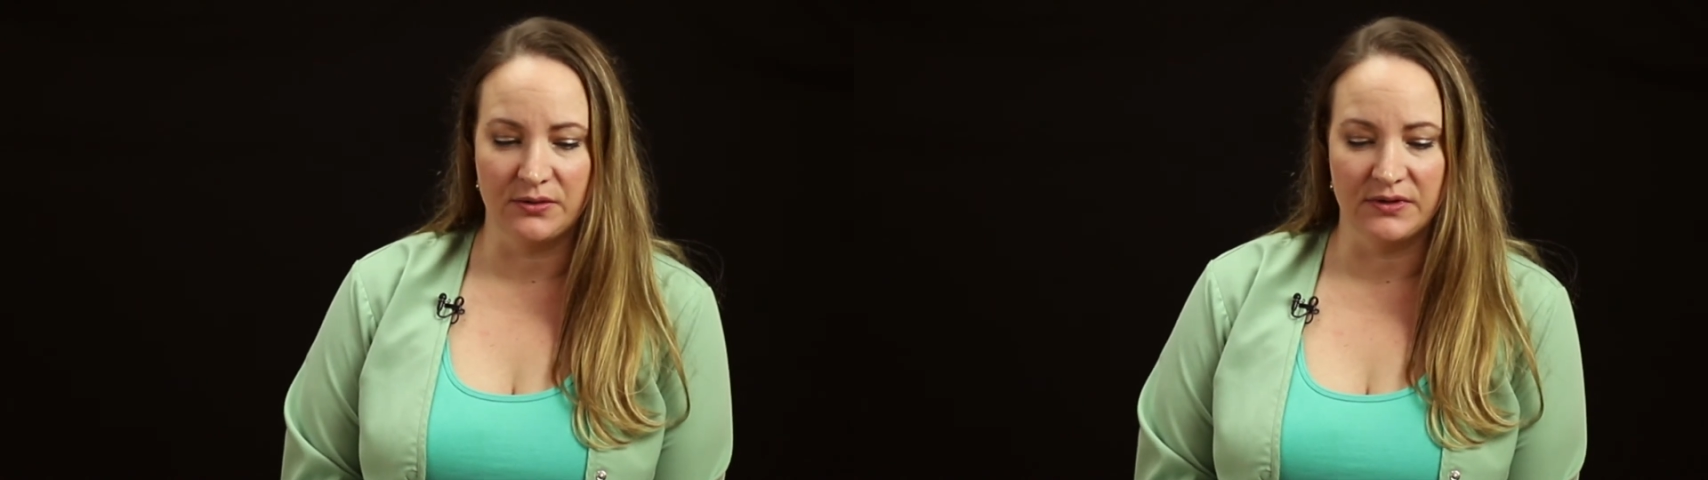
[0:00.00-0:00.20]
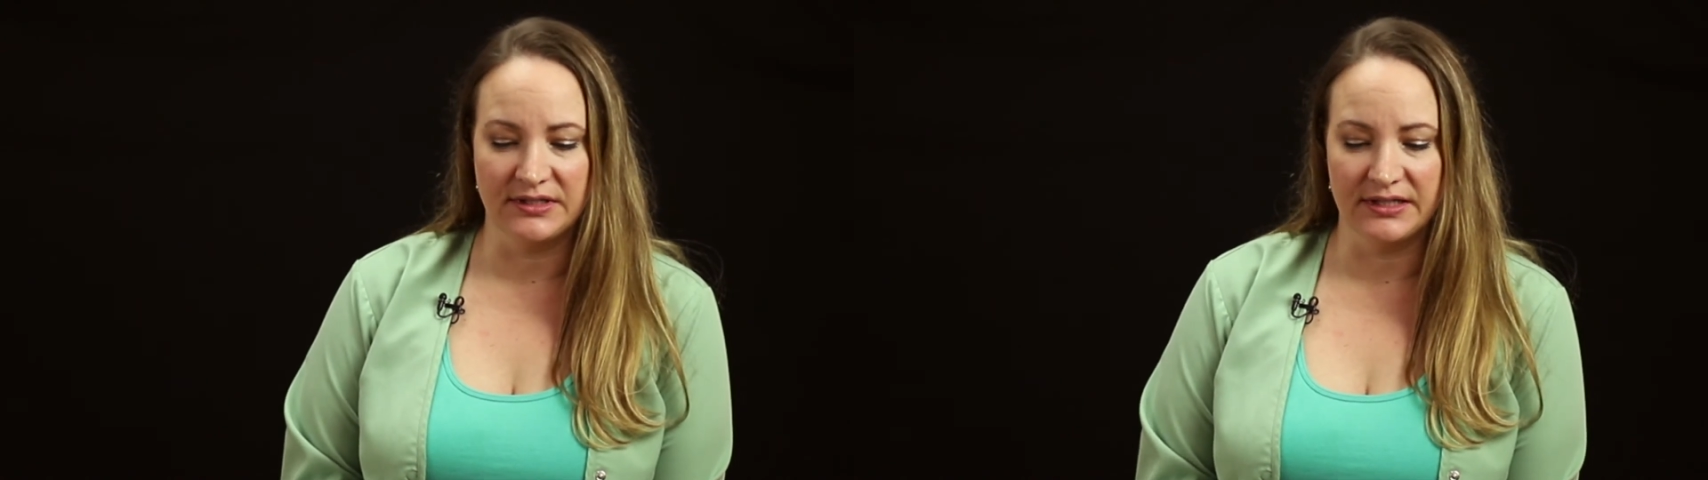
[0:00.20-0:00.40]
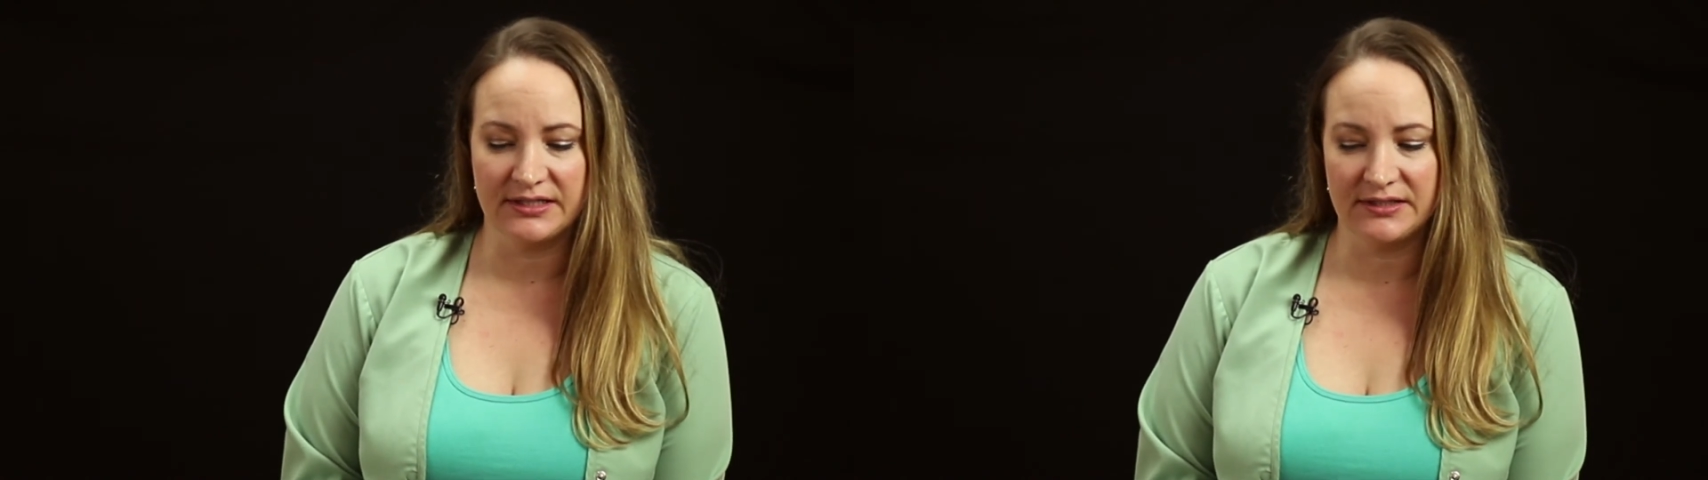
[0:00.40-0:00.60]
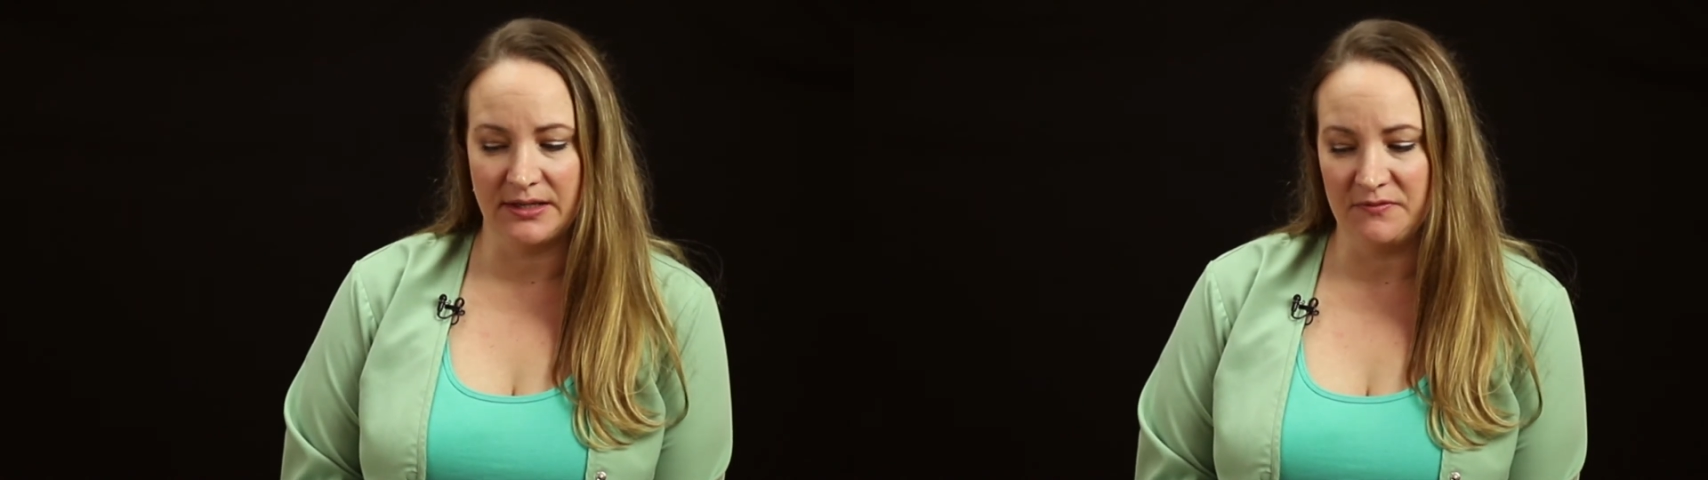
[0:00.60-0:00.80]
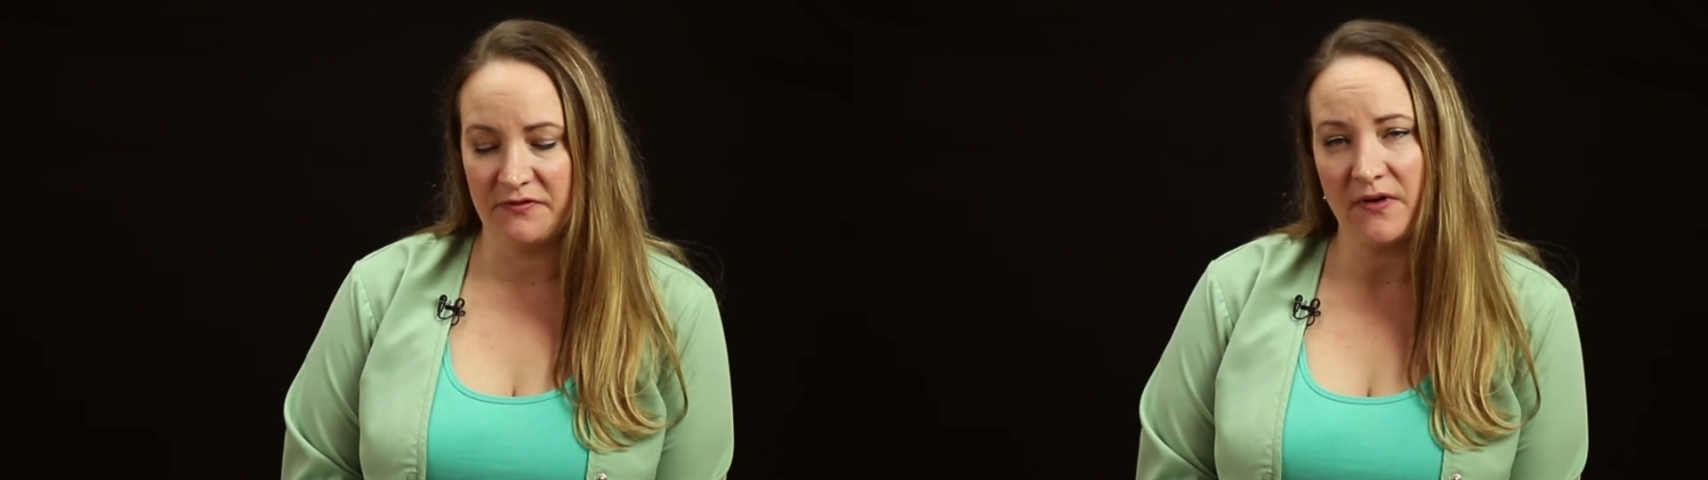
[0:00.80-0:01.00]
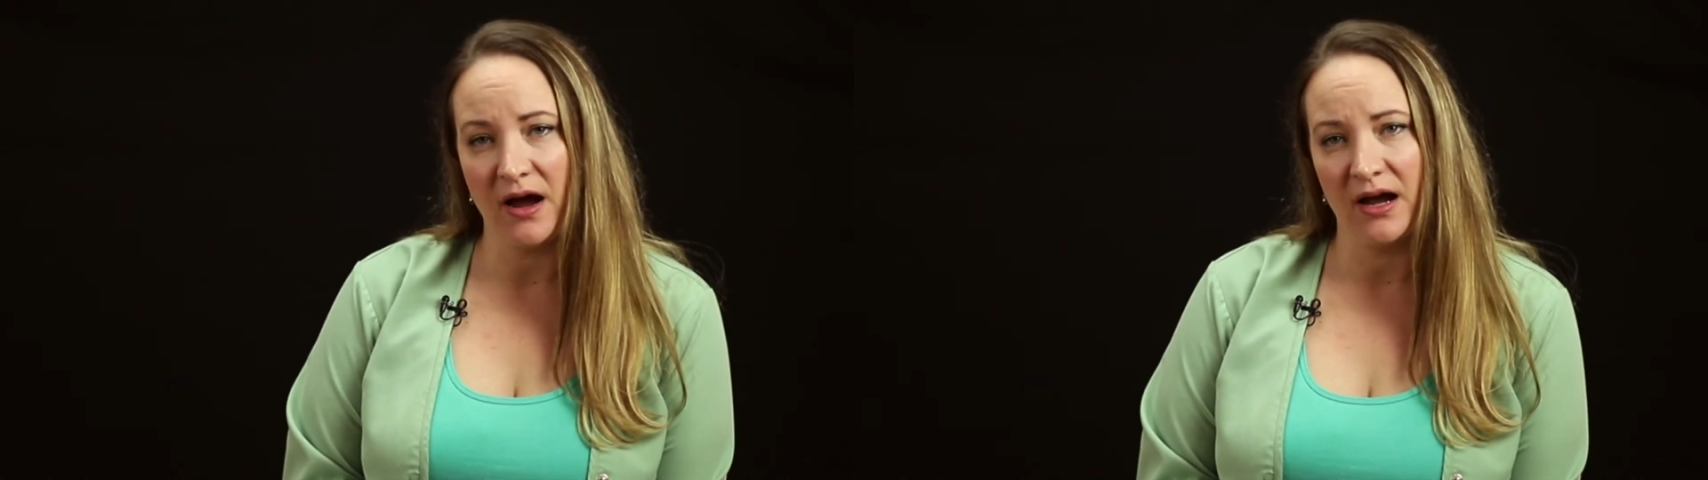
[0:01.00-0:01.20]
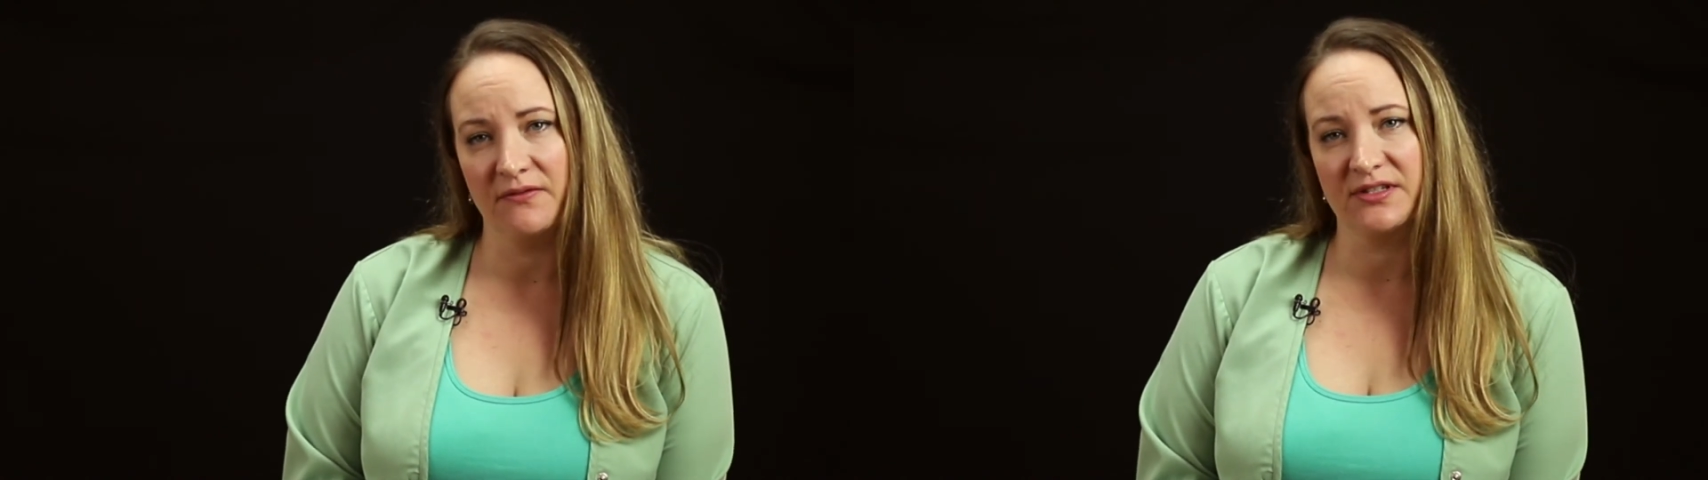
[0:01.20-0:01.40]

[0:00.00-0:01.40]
the DSM 5,